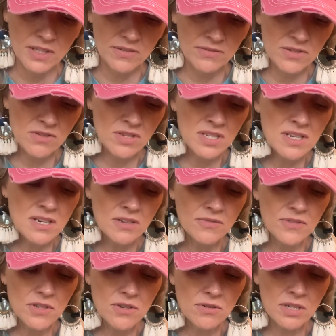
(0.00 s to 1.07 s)
If you
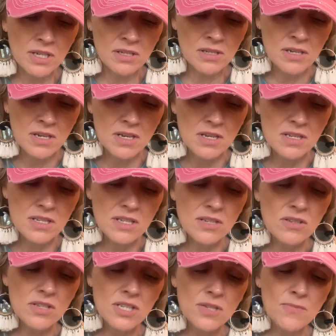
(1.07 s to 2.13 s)
sniff, you can
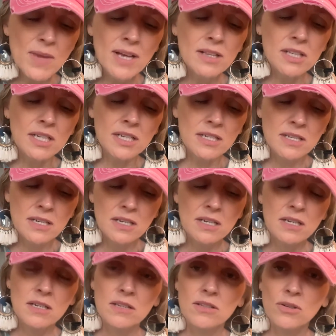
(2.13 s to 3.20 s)
still smell it,
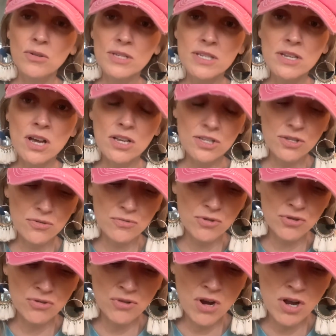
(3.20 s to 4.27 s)
though it's not so
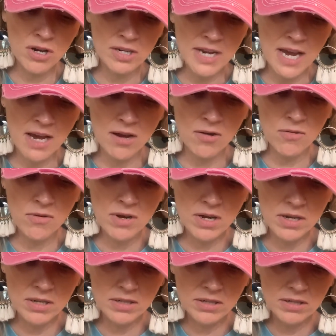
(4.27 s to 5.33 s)
strong now.
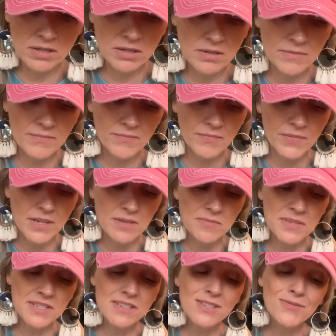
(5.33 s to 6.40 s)

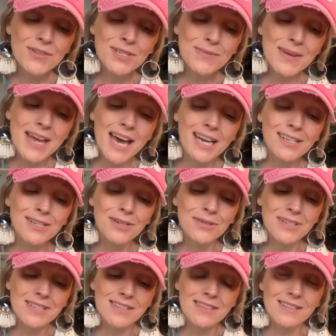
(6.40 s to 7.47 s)
Mrs. Frisby had
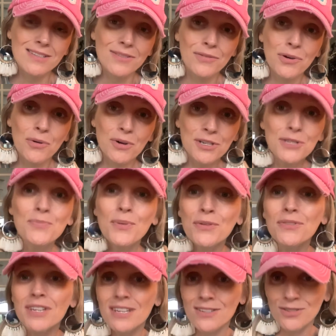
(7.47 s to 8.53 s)
noticed this, of course,
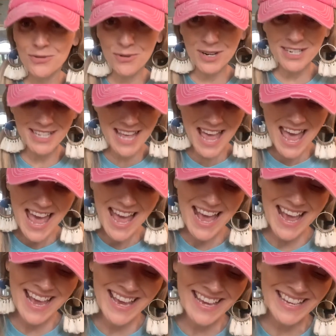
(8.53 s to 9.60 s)
both indoors
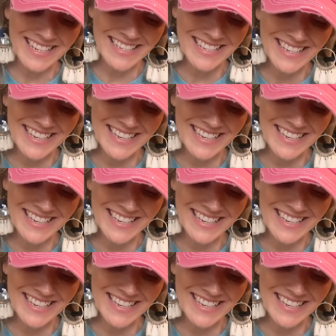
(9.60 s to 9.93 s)
and